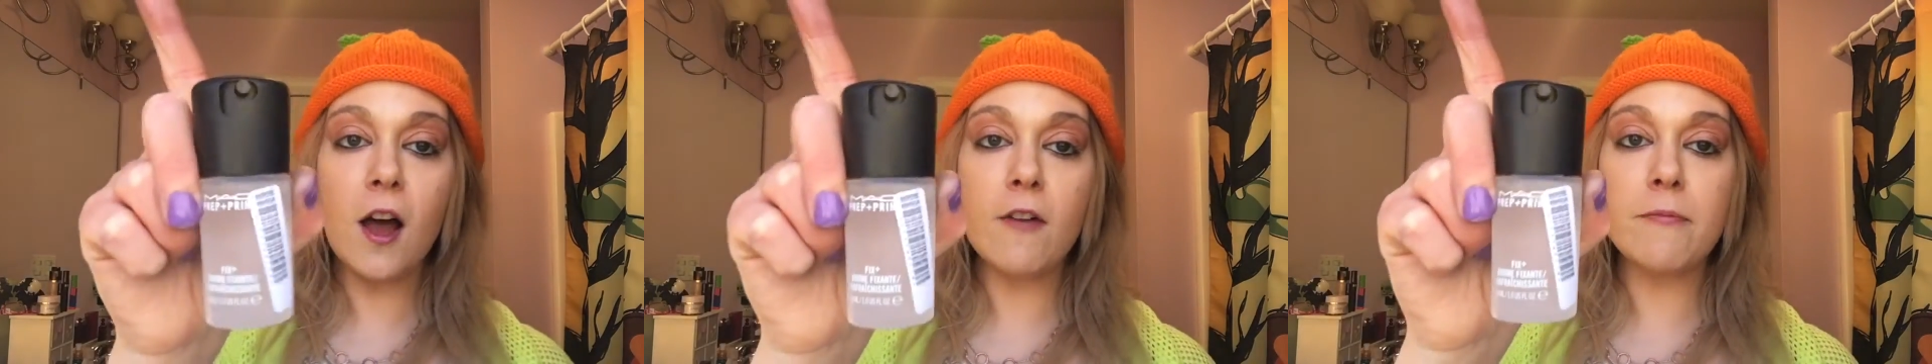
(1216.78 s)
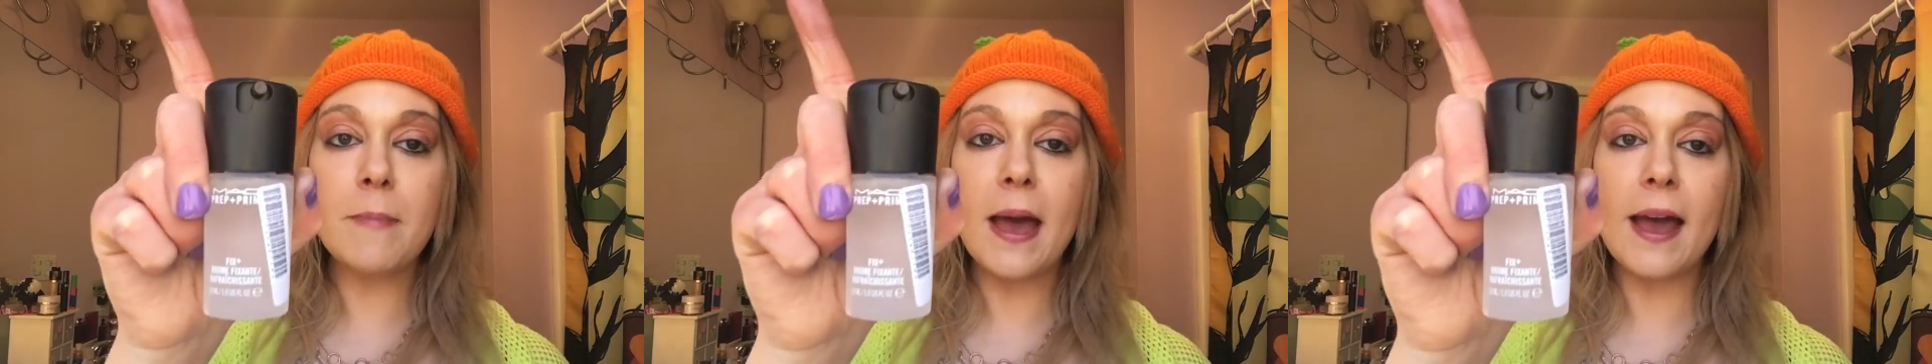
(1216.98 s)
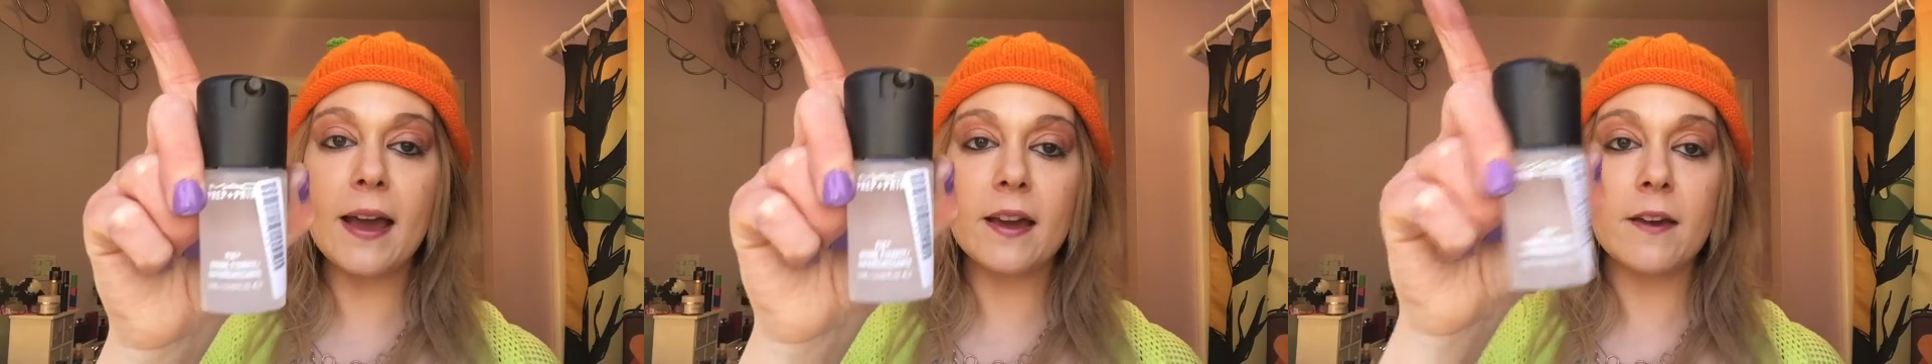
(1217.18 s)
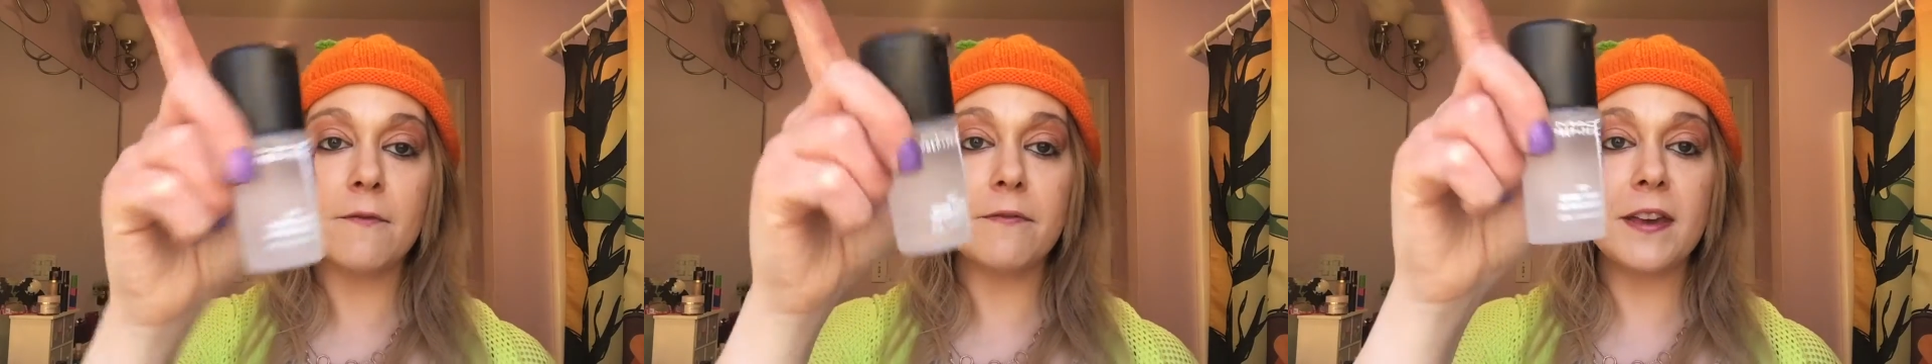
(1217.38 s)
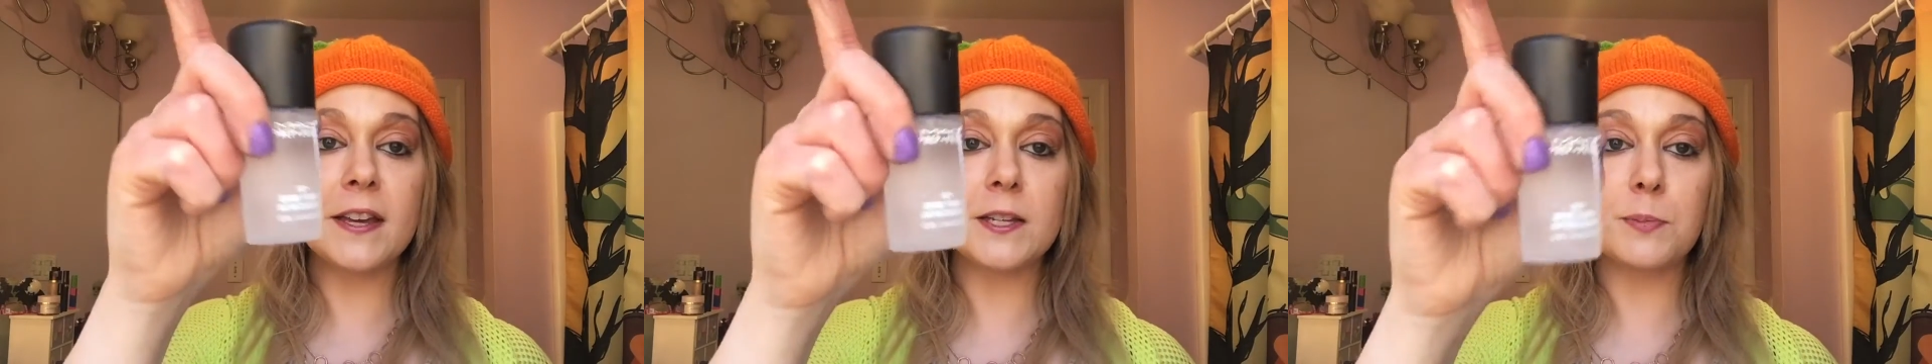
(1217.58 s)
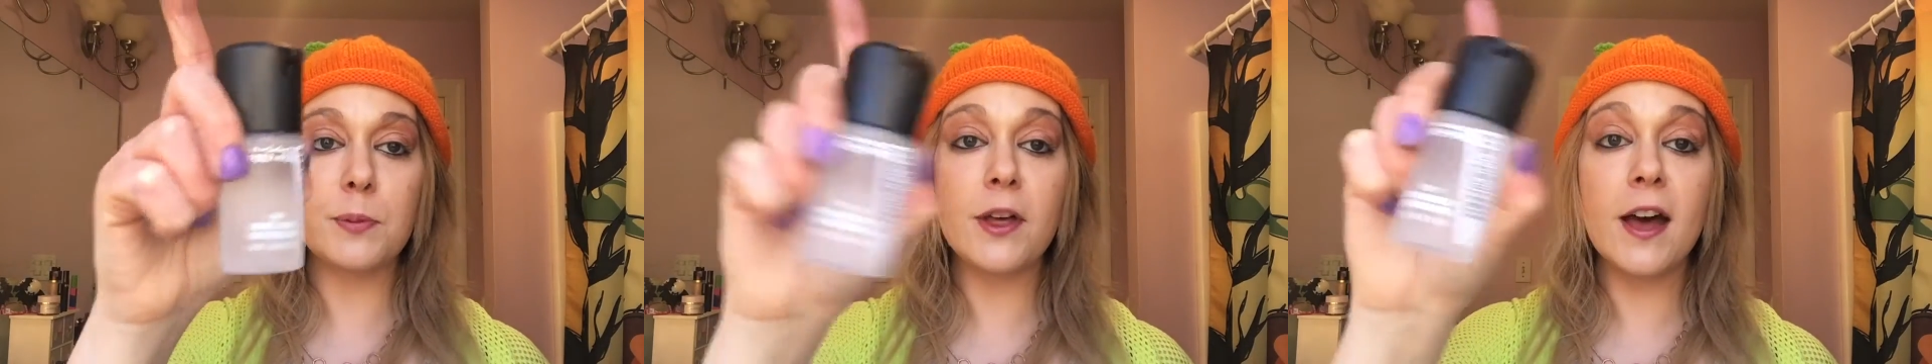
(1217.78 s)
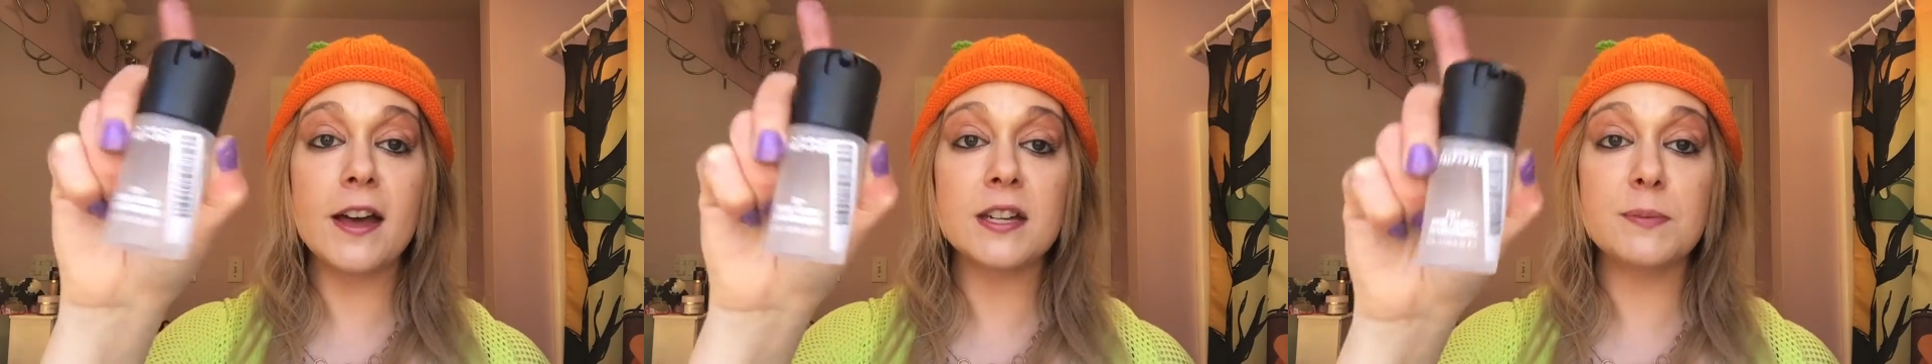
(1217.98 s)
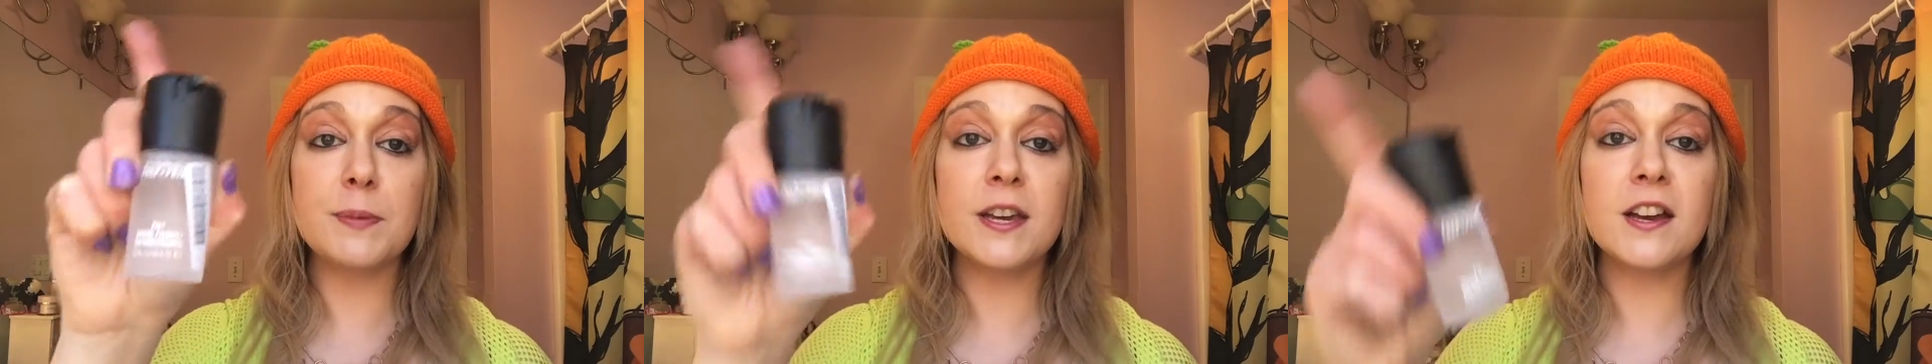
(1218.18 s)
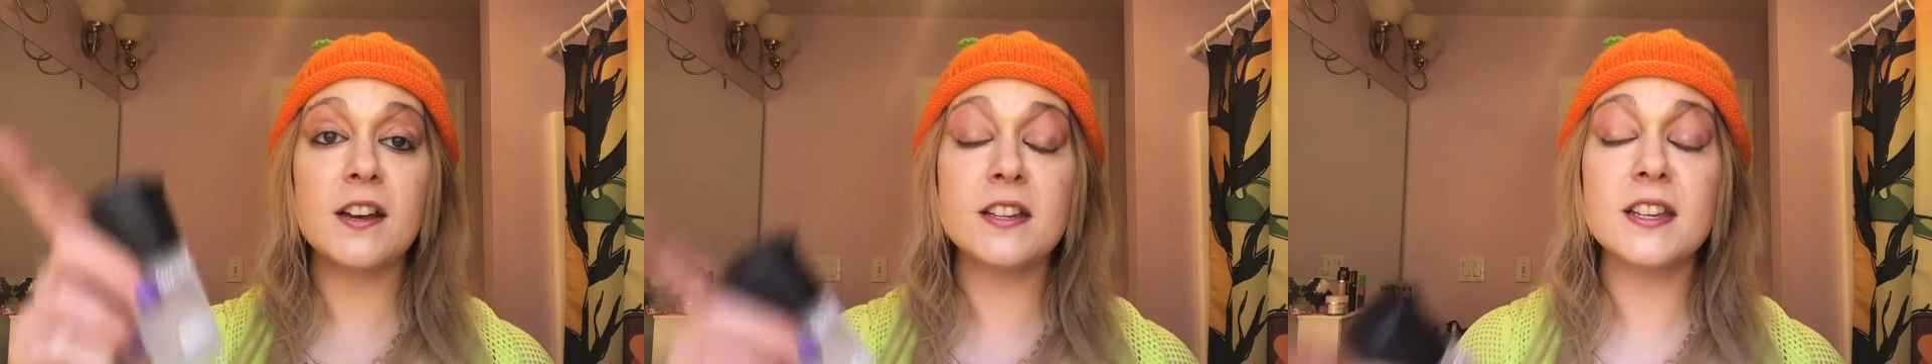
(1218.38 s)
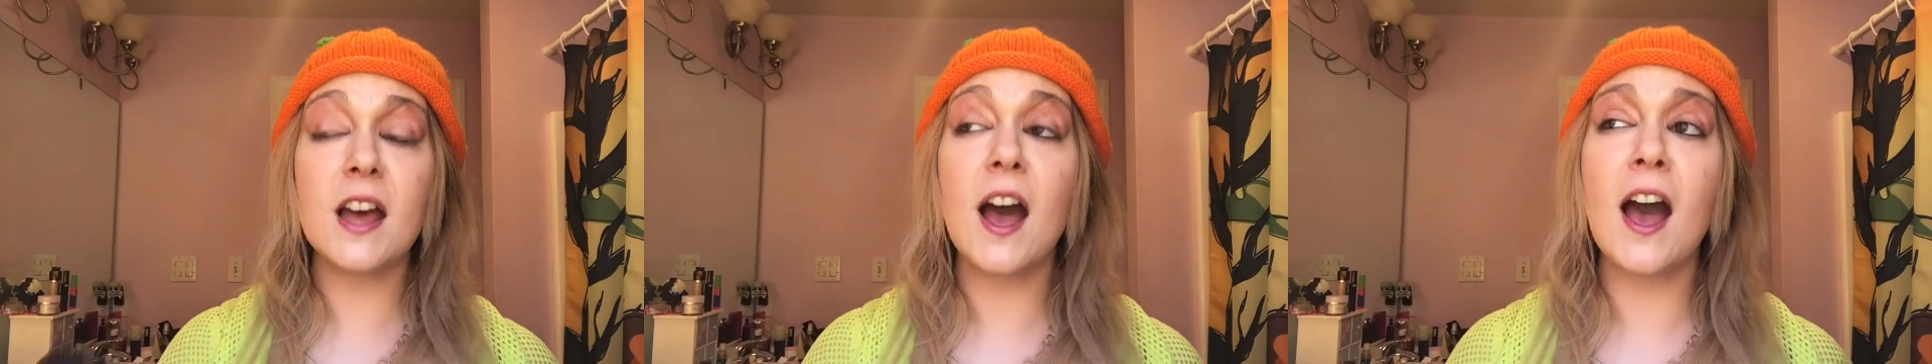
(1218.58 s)
of MAC Fix Plus
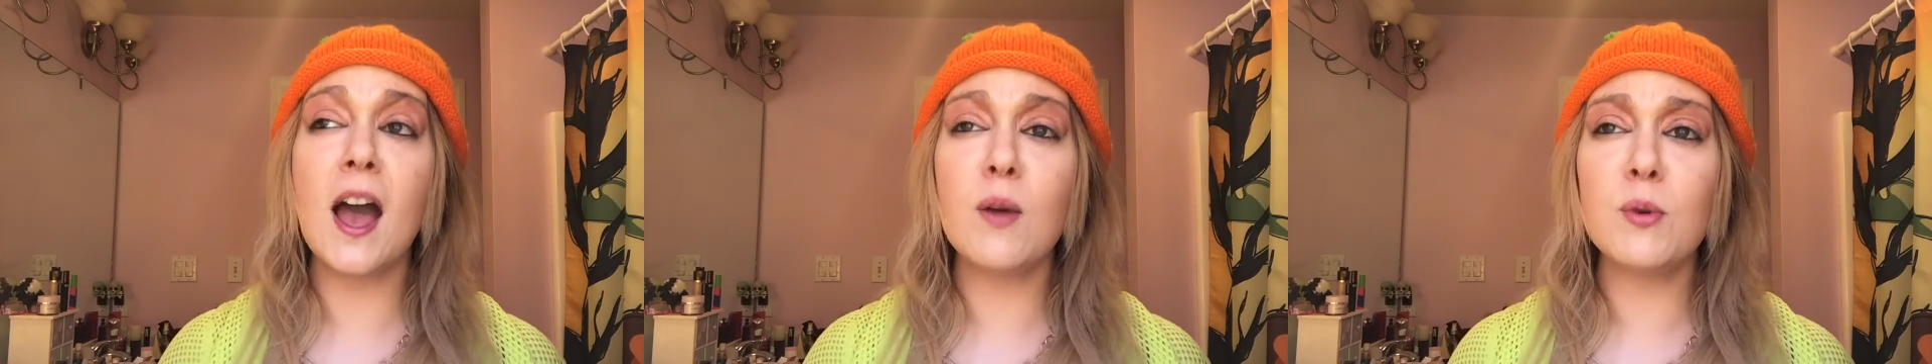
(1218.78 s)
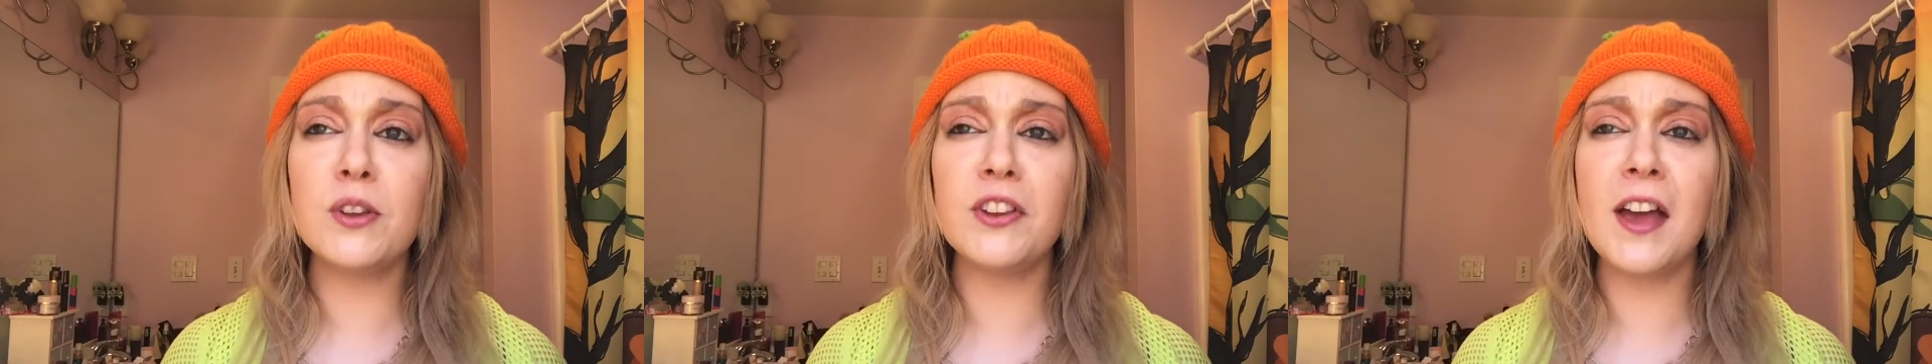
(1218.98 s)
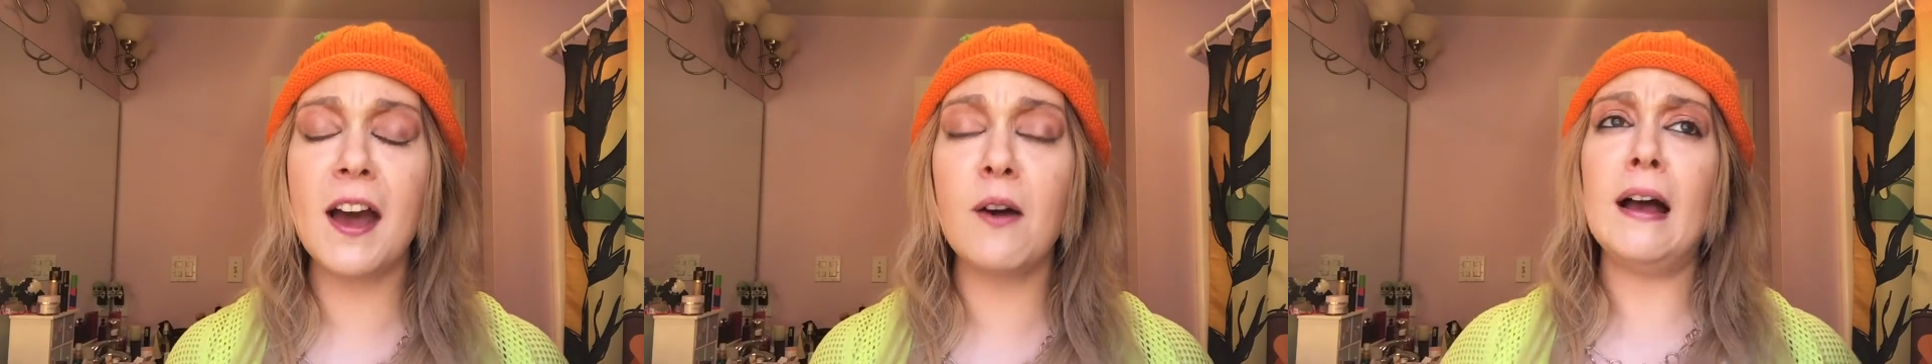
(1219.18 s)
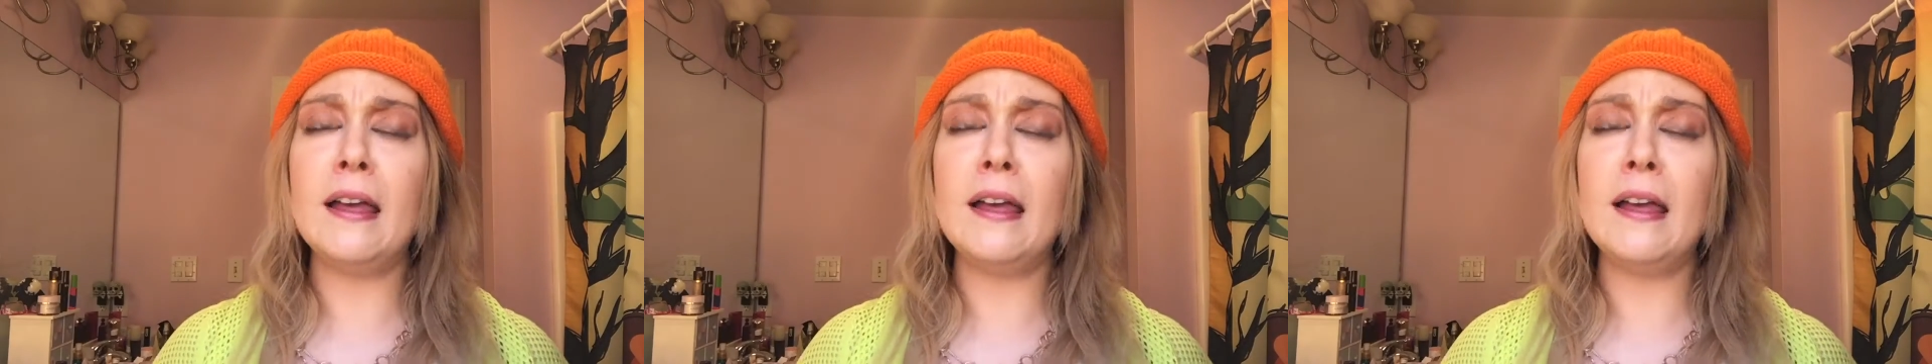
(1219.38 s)
because I was out.